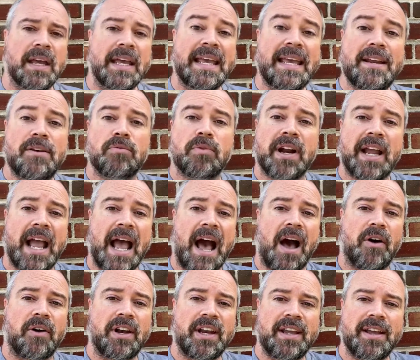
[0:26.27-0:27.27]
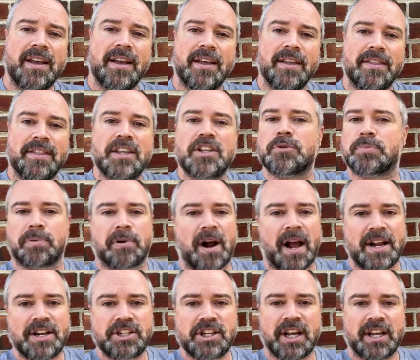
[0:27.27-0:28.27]
In reality, this
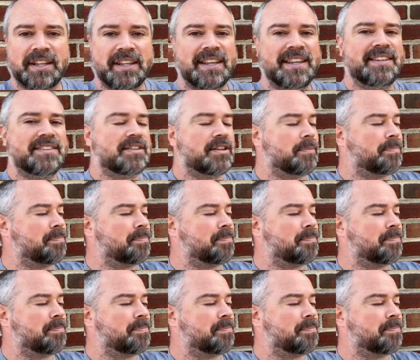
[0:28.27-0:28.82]
project is the